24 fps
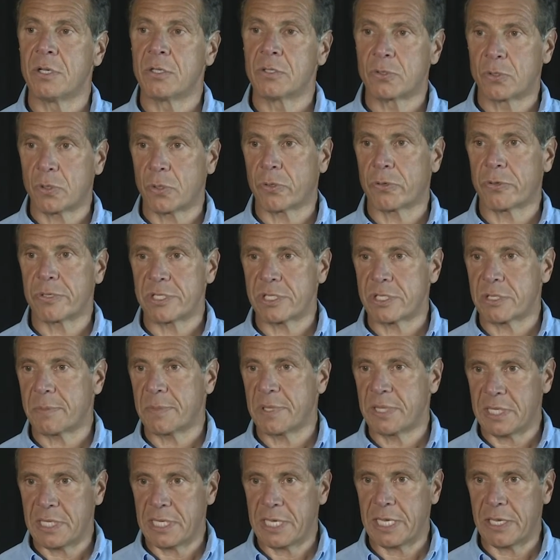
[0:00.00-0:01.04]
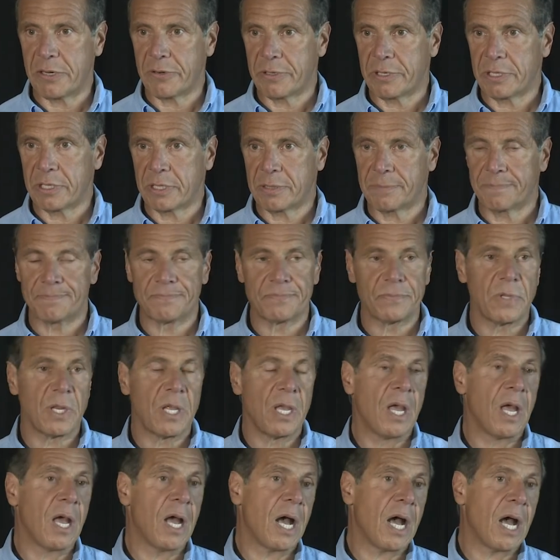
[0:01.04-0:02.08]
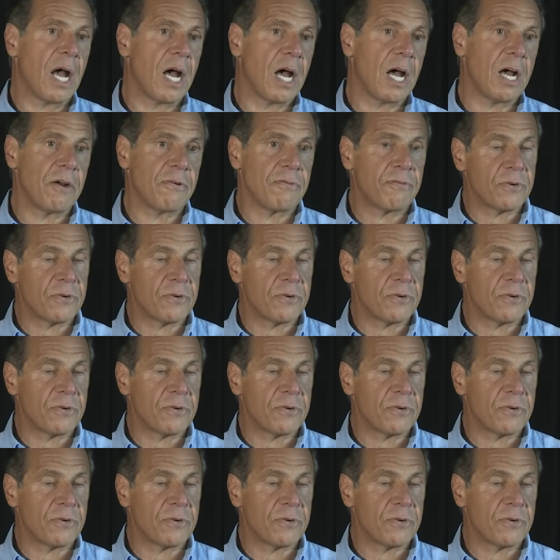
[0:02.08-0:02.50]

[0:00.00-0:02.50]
tourism in the area.